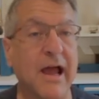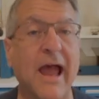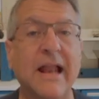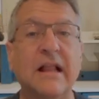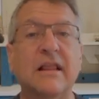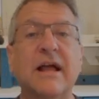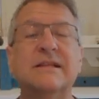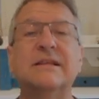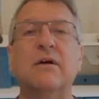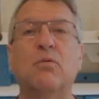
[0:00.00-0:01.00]
and it lights
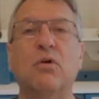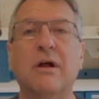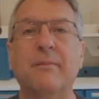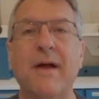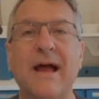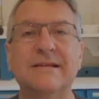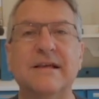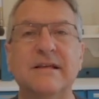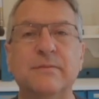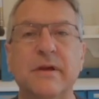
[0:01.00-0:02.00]
that word up as I
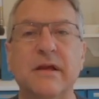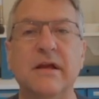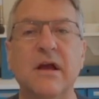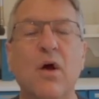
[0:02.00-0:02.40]
speak.